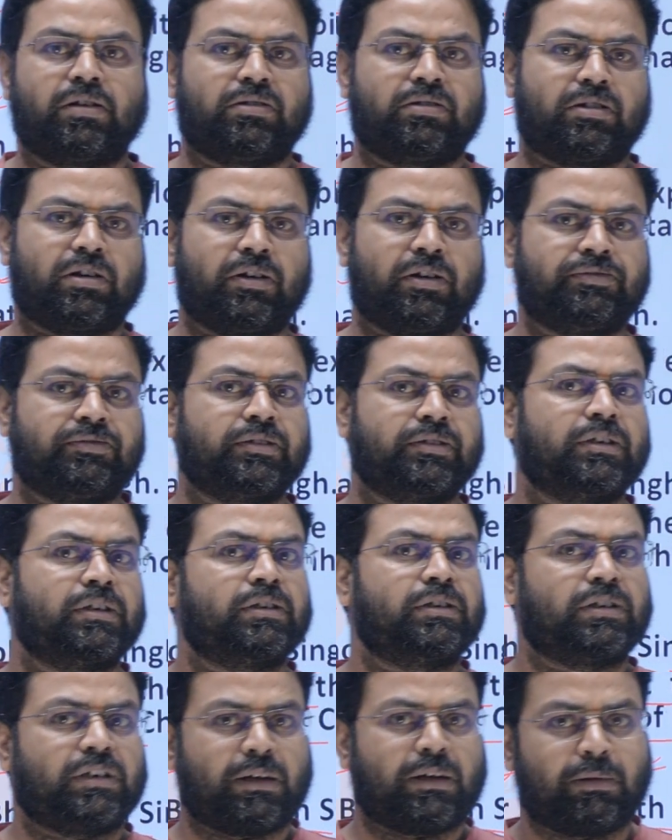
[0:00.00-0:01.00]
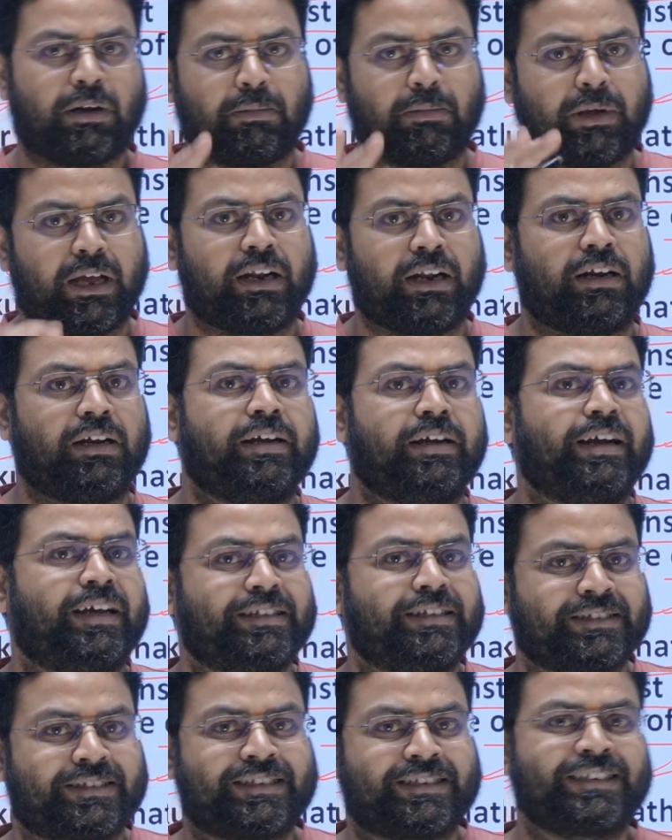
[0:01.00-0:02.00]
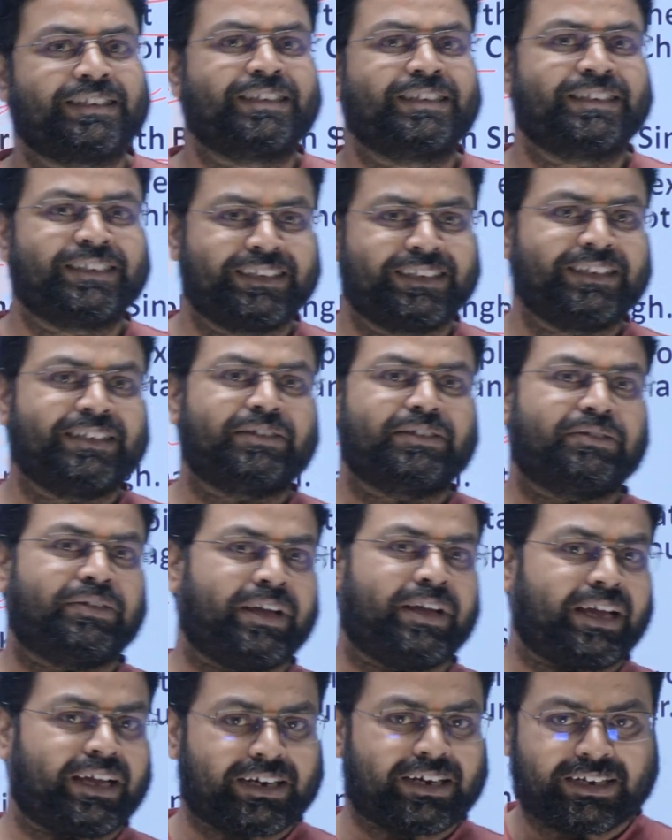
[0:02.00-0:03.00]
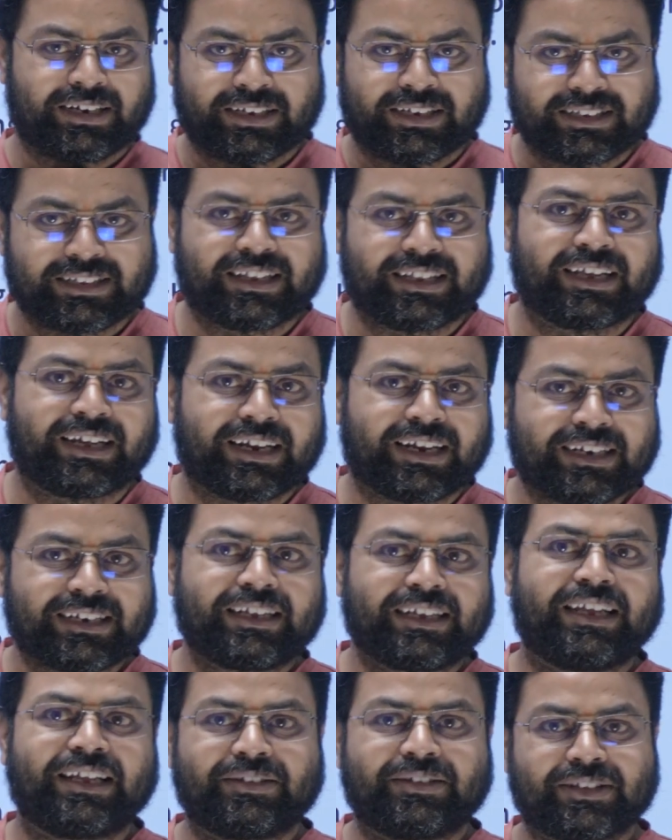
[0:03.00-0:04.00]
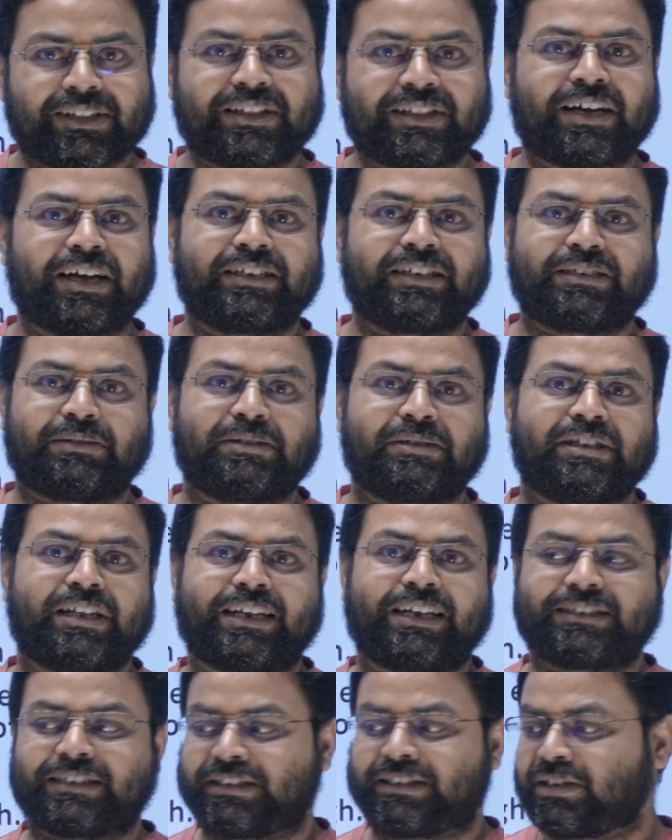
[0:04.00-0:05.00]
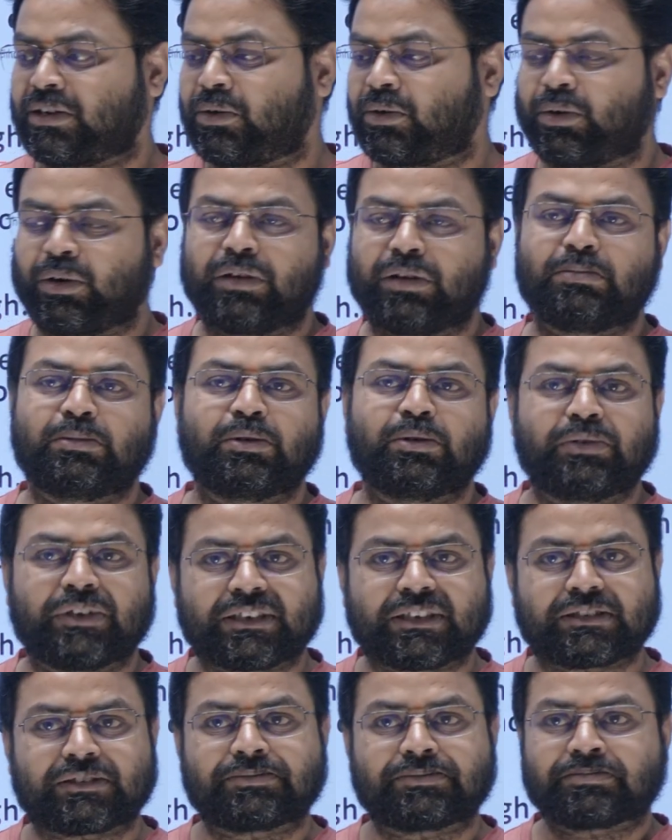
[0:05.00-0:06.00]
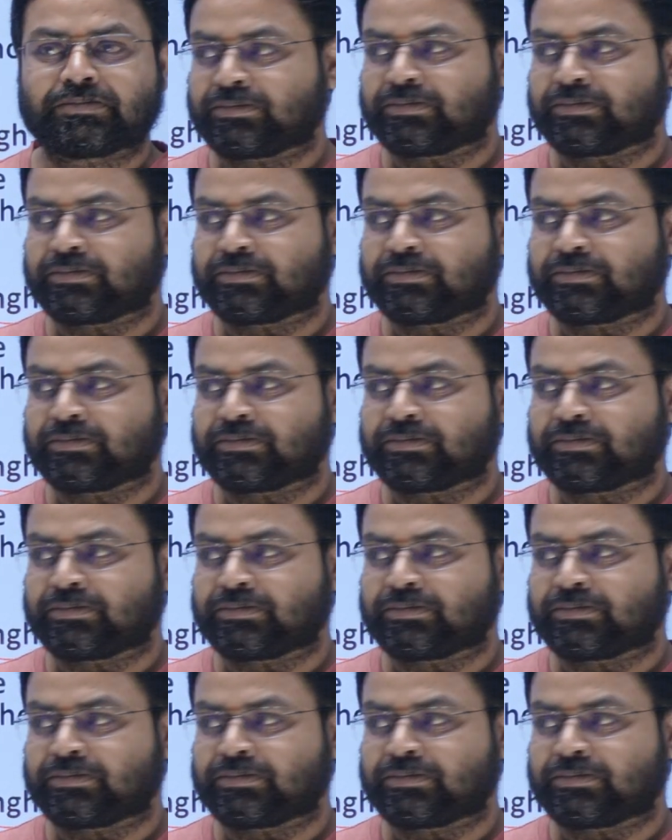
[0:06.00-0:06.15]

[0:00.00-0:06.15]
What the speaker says: of double barrel guns, where there is the Jamindars in the old movies.